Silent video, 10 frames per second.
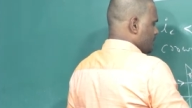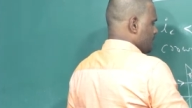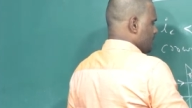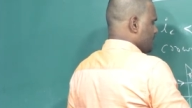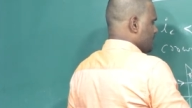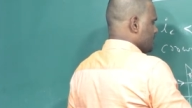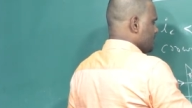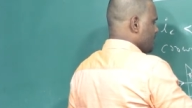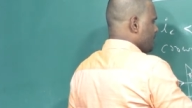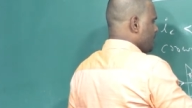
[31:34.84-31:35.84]
This is
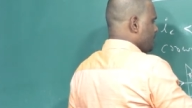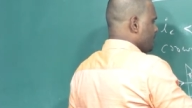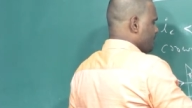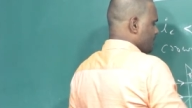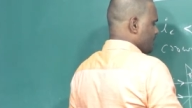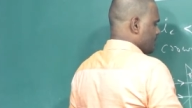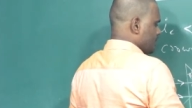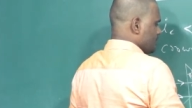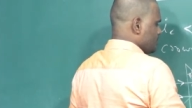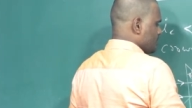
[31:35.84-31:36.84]
AB, then
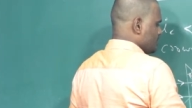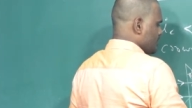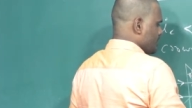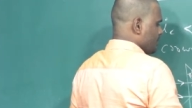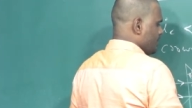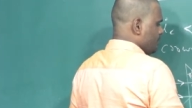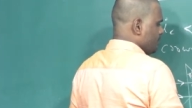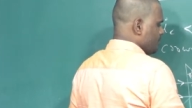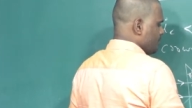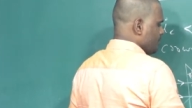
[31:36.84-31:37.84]
this one is A
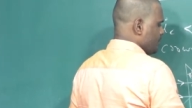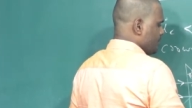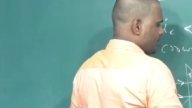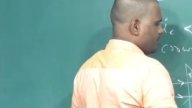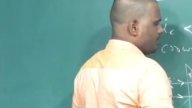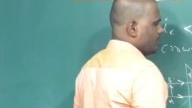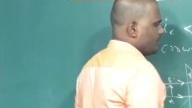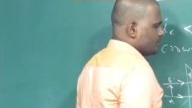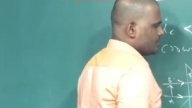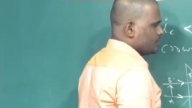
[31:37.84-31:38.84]
prime, B prime.
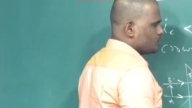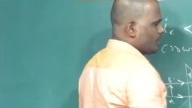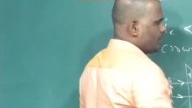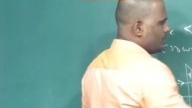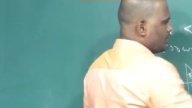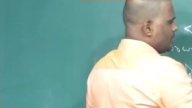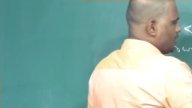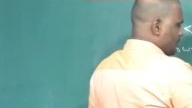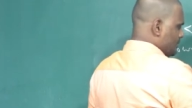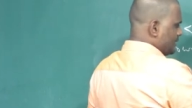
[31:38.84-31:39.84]
So this one,
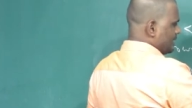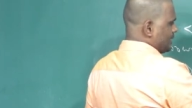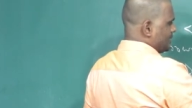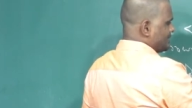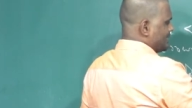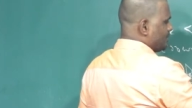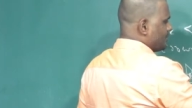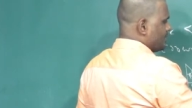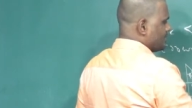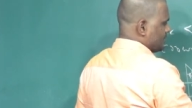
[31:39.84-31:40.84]
once again, the same
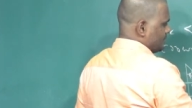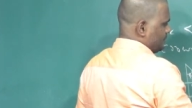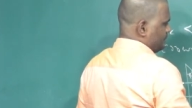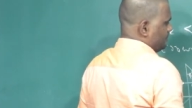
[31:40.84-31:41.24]
condition.